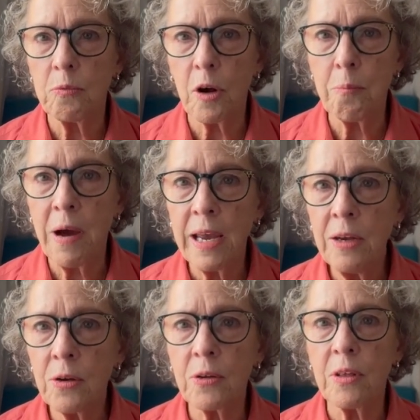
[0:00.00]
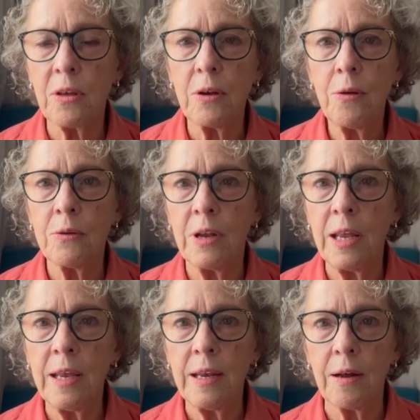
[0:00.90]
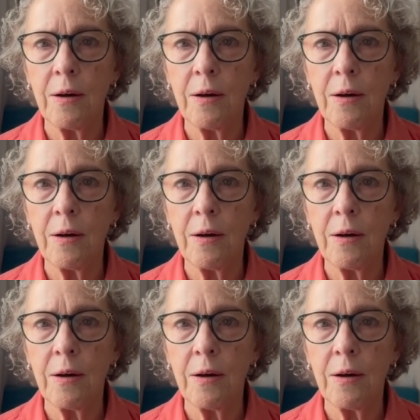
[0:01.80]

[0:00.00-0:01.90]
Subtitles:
reminder that you don't need